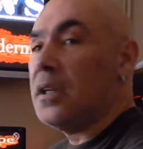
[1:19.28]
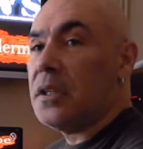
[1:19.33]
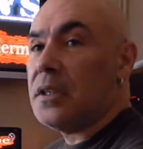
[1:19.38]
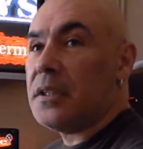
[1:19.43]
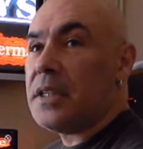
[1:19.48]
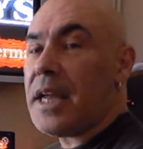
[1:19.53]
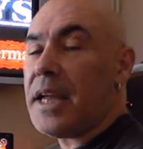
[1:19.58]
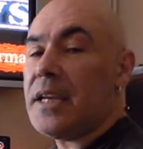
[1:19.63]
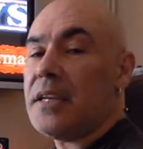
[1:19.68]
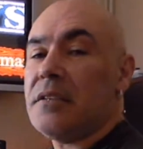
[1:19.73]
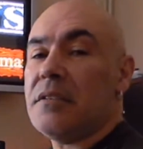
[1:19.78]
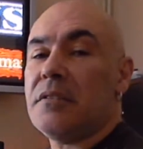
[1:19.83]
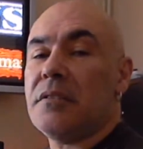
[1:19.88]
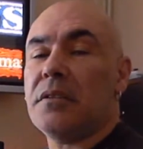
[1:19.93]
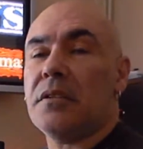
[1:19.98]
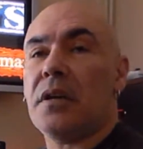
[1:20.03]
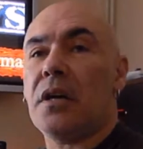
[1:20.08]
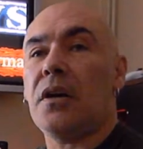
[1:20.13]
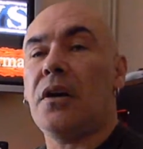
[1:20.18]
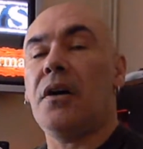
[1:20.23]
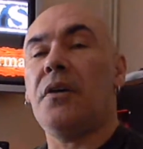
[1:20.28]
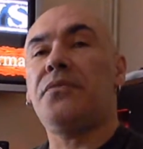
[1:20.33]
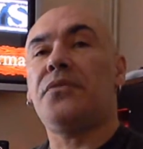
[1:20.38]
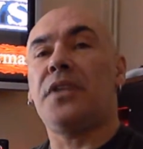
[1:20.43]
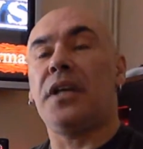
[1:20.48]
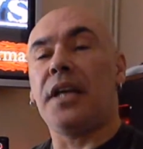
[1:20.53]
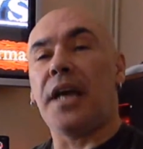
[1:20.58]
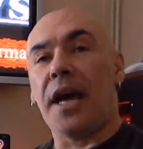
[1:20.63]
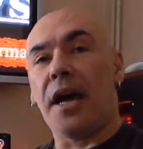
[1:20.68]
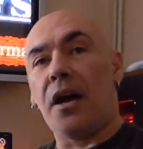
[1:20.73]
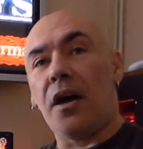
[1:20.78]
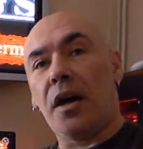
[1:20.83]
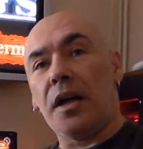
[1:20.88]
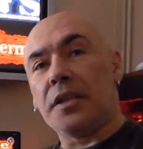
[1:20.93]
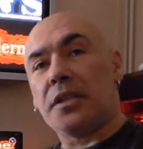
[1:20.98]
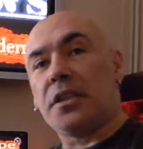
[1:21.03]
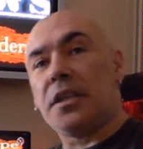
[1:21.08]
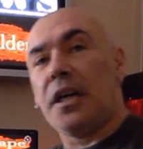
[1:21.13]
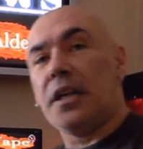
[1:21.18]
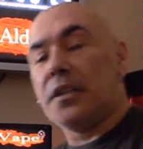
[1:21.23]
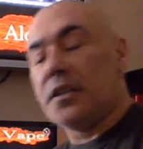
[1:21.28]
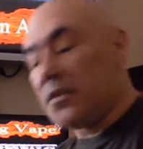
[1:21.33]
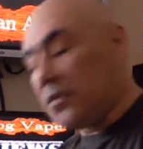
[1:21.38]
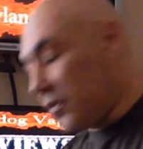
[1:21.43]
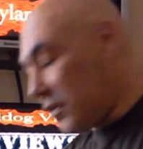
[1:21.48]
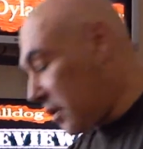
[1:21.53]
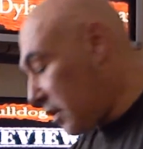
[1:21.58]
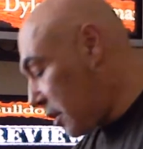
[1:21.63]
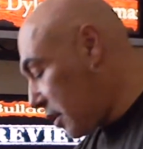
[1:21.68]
Then after that I kind of